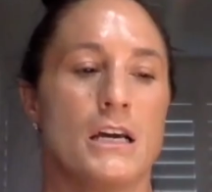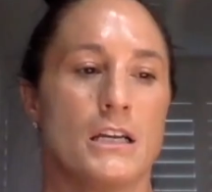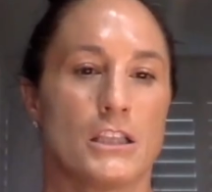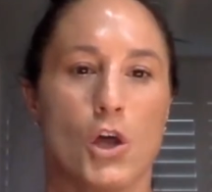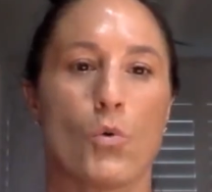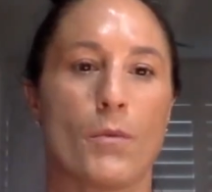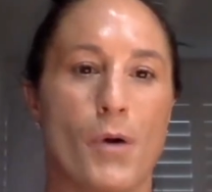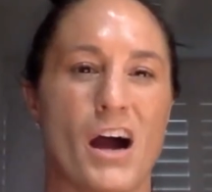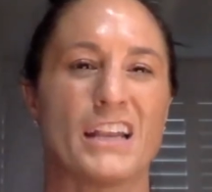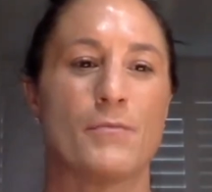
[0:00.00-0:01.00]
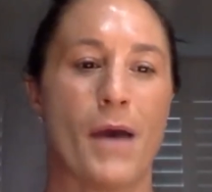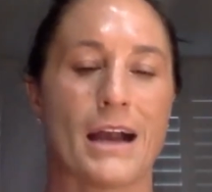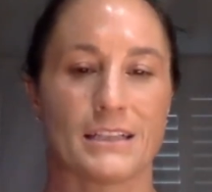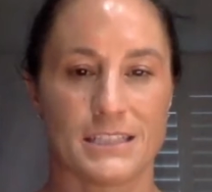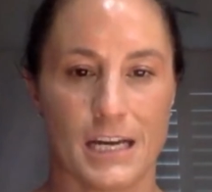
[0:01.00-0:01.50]
lower body back.
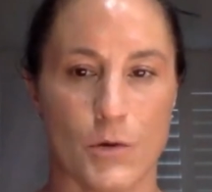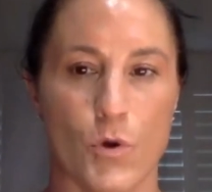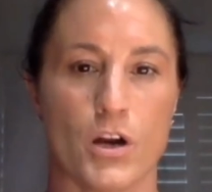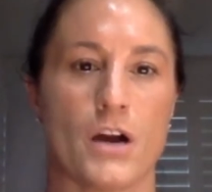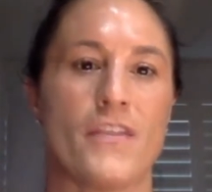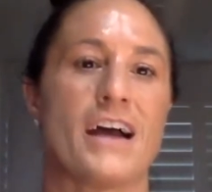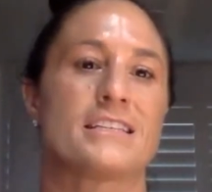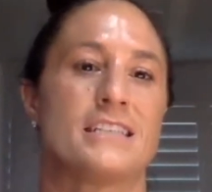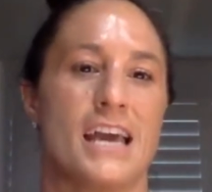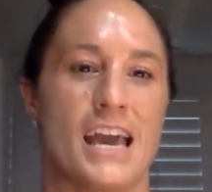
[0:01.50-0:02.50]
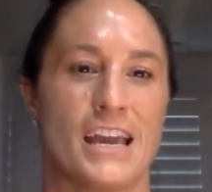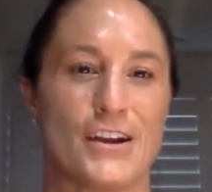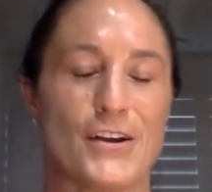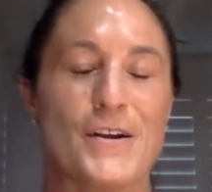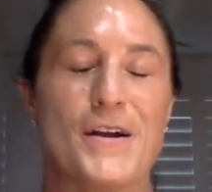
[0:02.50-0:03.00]
Let's kind of work on that today,
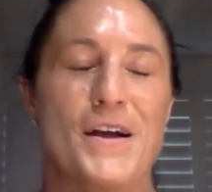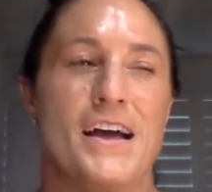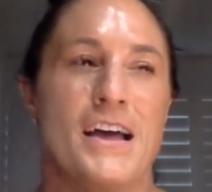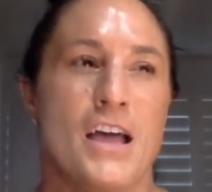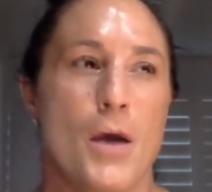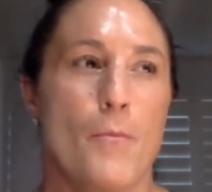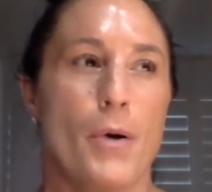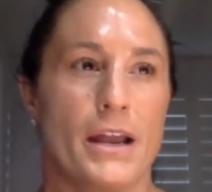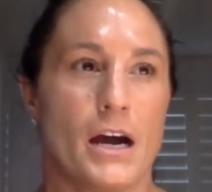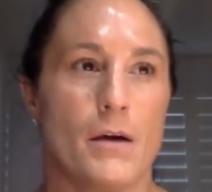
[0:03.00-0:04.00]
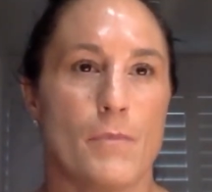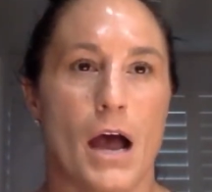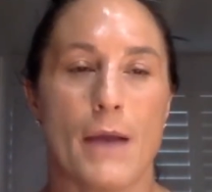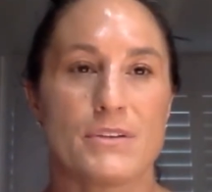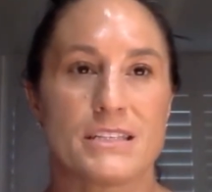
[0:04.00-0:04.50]
or but um,
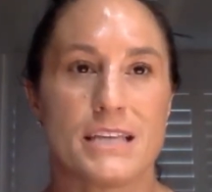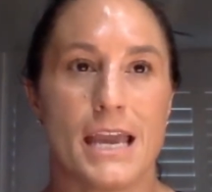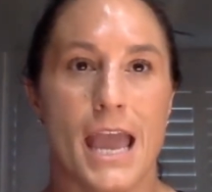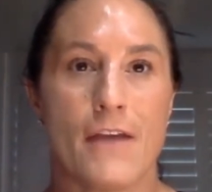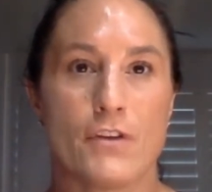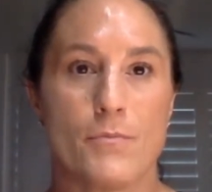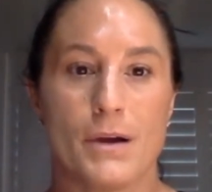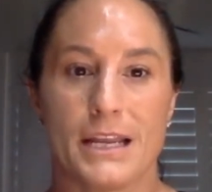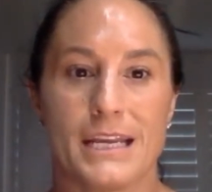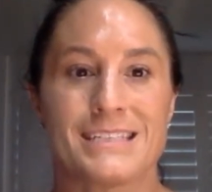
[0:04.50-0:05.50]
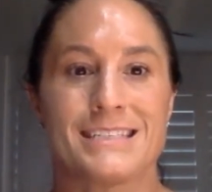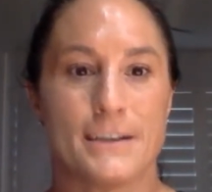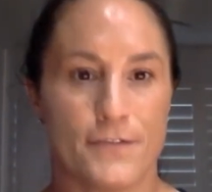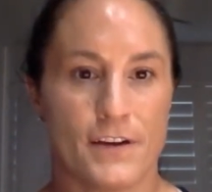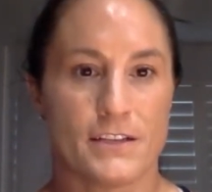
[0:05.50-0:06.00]
I would say everybody is
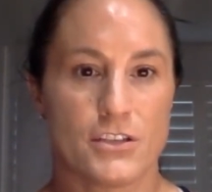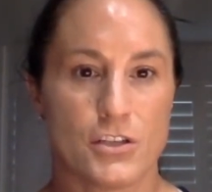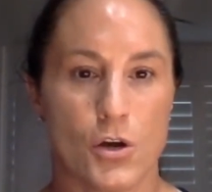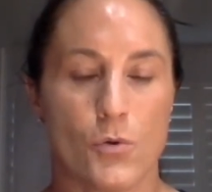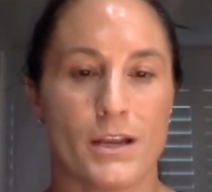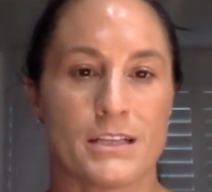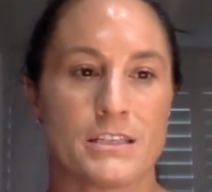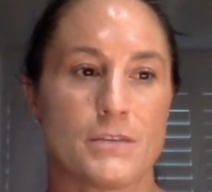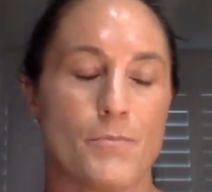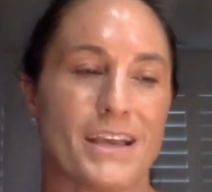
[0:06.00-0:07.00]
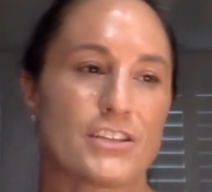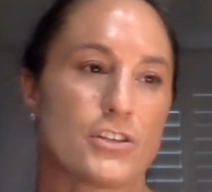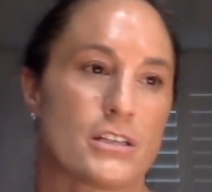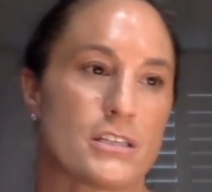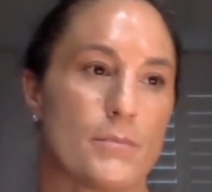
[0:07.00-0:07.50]
different. So it's based
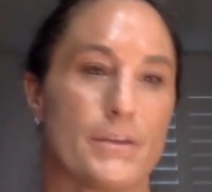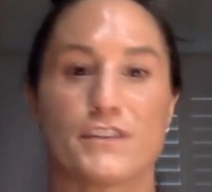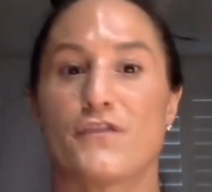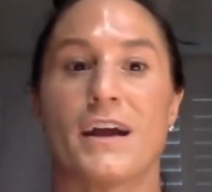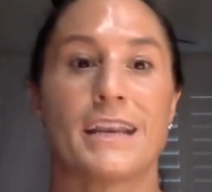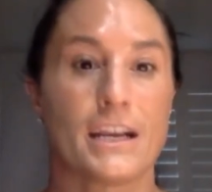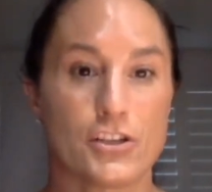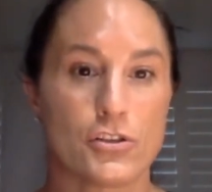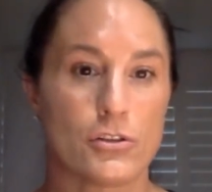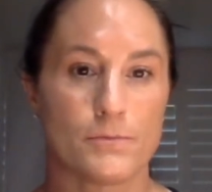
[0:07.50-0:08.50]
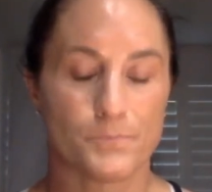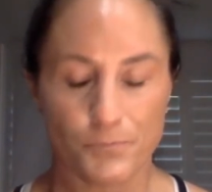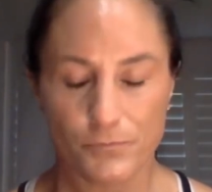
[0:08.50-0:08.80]
on somebody's financial